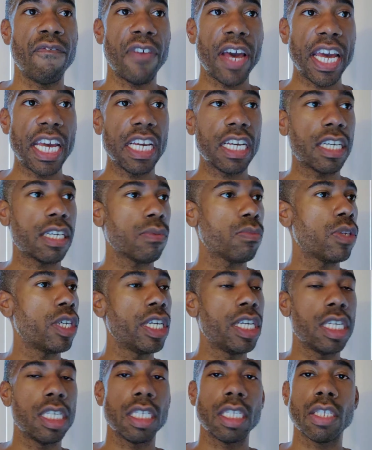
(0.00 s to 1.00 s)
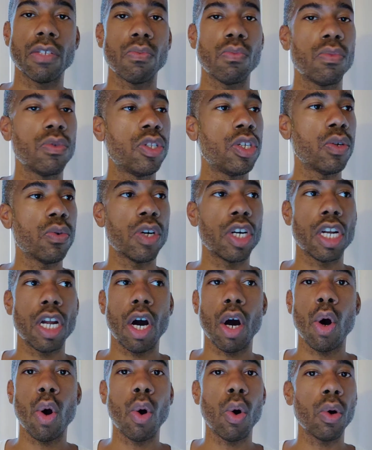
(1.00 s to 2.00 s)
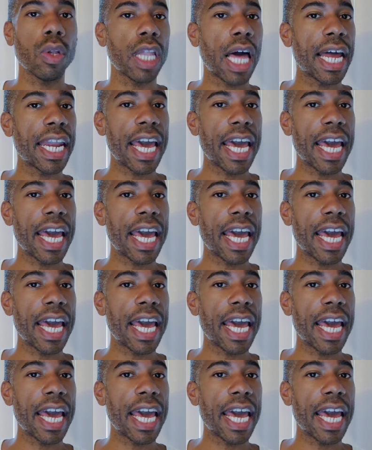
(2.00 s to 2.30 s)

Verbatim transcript: fake is doing a whole